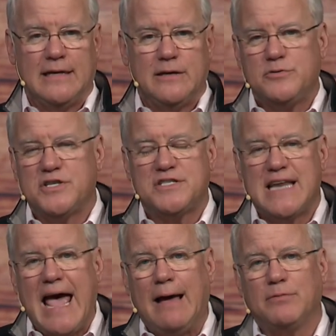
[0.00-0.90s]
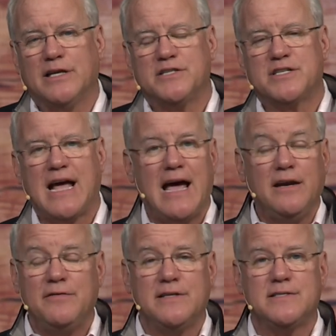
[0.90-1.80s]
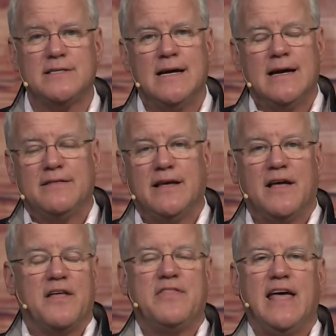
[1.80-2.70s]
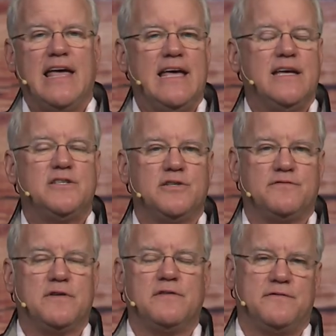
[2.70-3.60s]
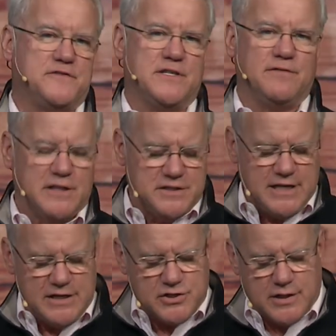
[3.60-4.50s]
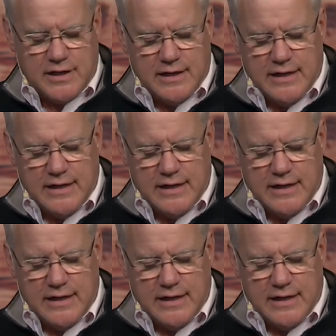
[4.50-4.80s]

It was established kind of as the, the edge of, of civilization.